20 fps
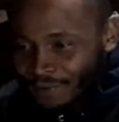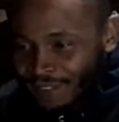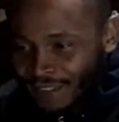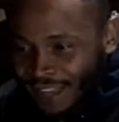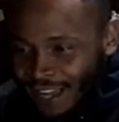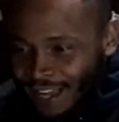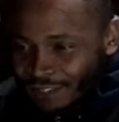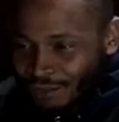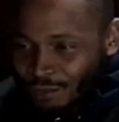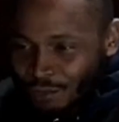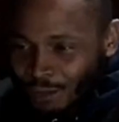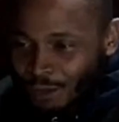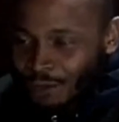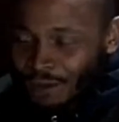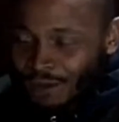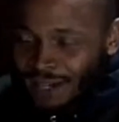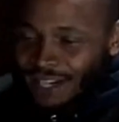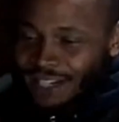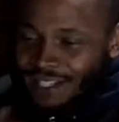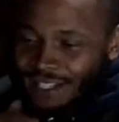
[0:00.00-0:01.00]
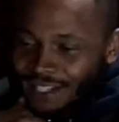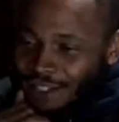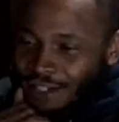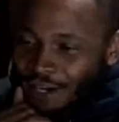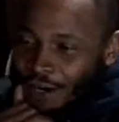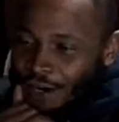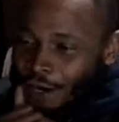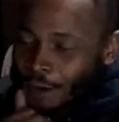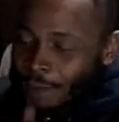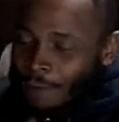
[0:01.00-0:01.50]
That's what we need to
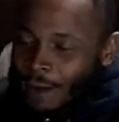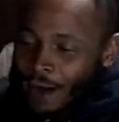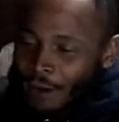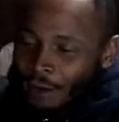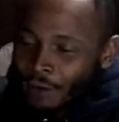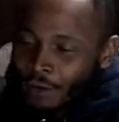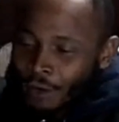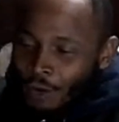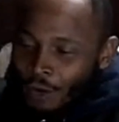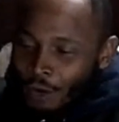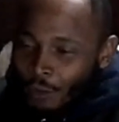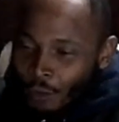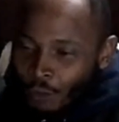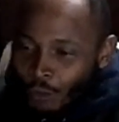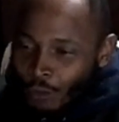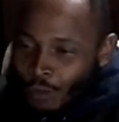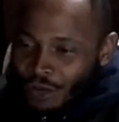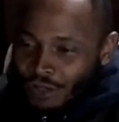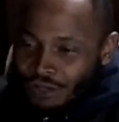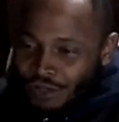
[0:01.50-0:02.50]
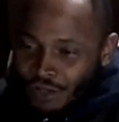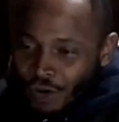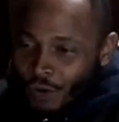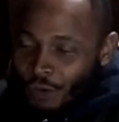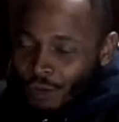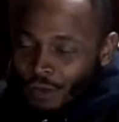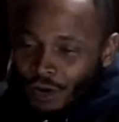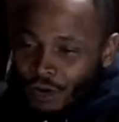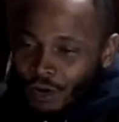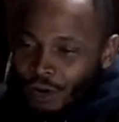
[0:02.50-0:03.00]
talk about. What's
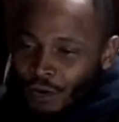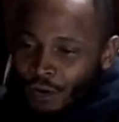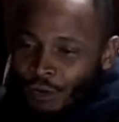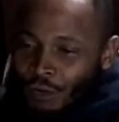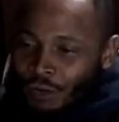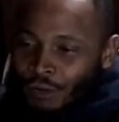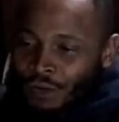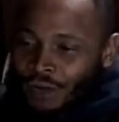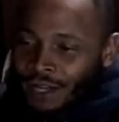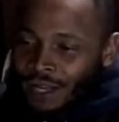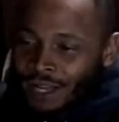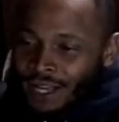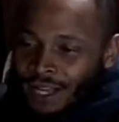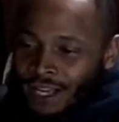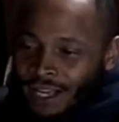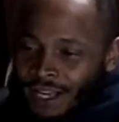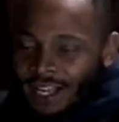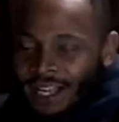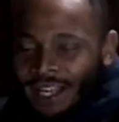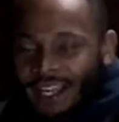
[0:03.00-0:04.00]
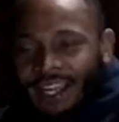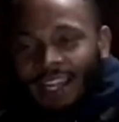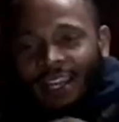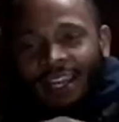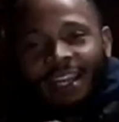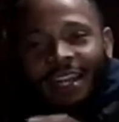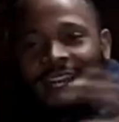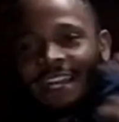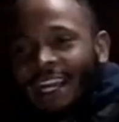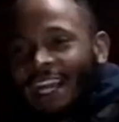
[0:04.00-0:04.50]
going on
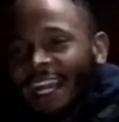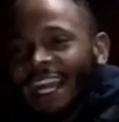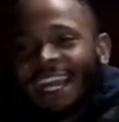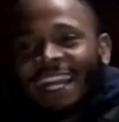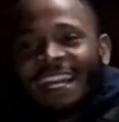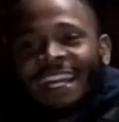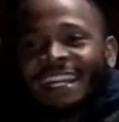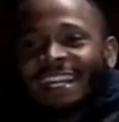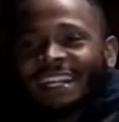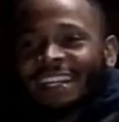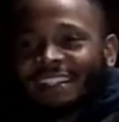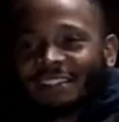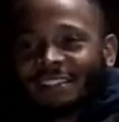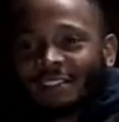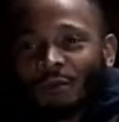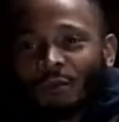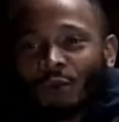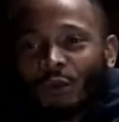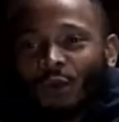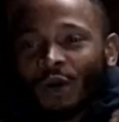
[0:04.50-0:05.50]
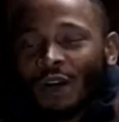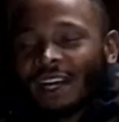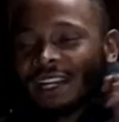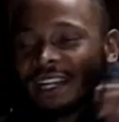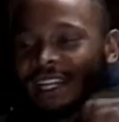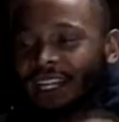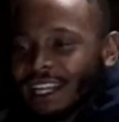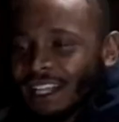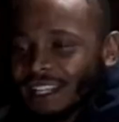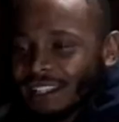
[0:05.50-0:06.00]
in this? What
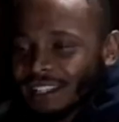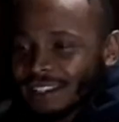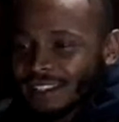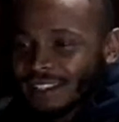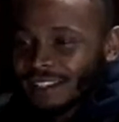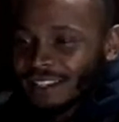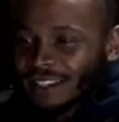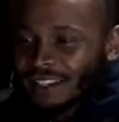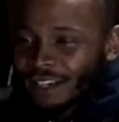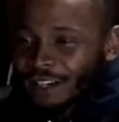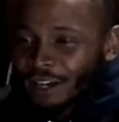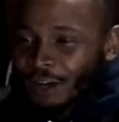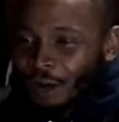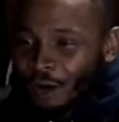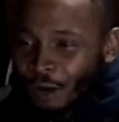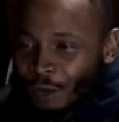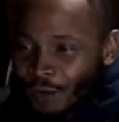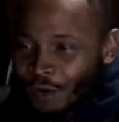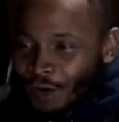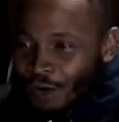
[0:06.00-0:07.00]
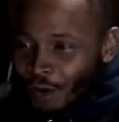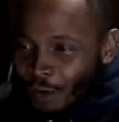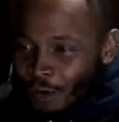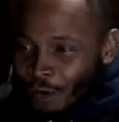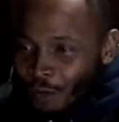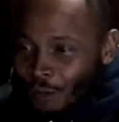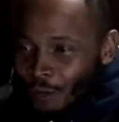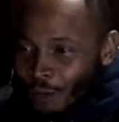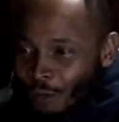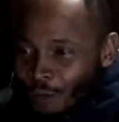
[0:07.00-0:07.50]
is going
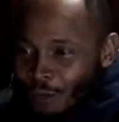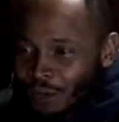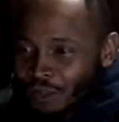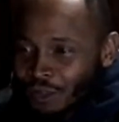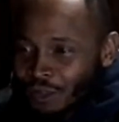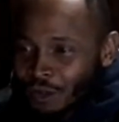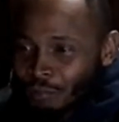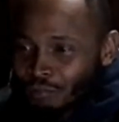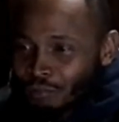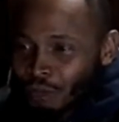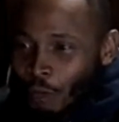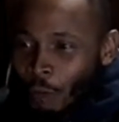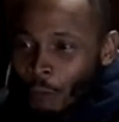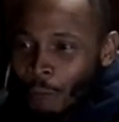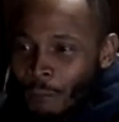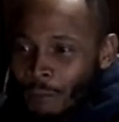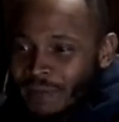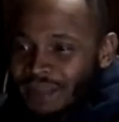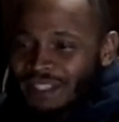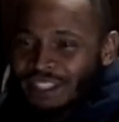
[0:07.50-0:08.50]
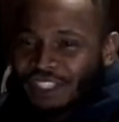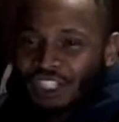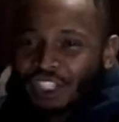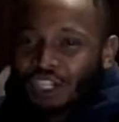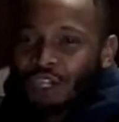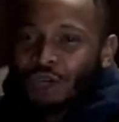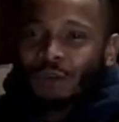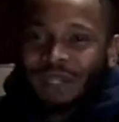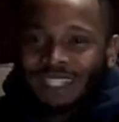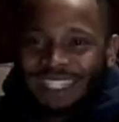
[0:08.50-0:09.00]
on with the
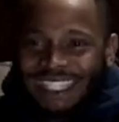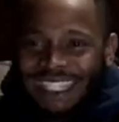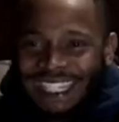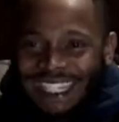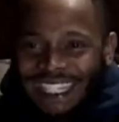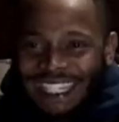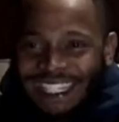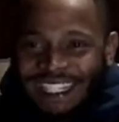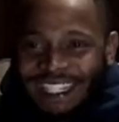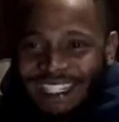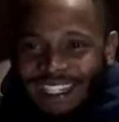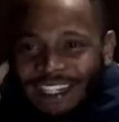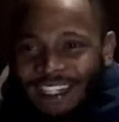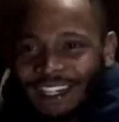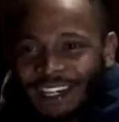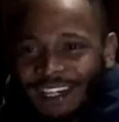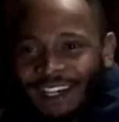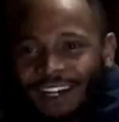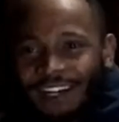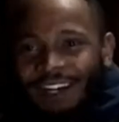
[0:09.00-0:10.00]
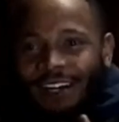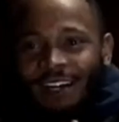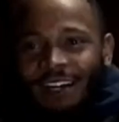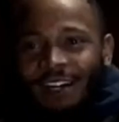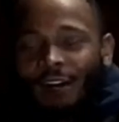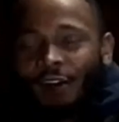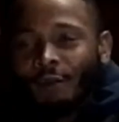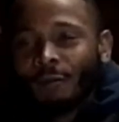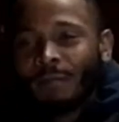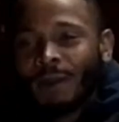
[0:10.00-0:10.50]
promiscuity
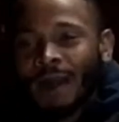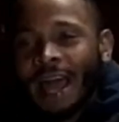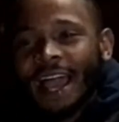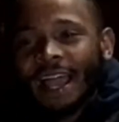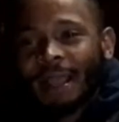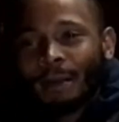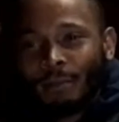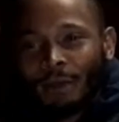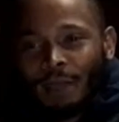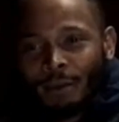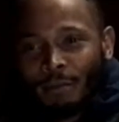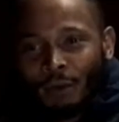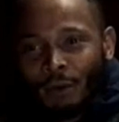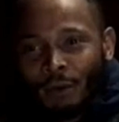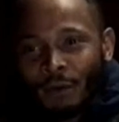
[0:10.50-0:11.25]
of black people?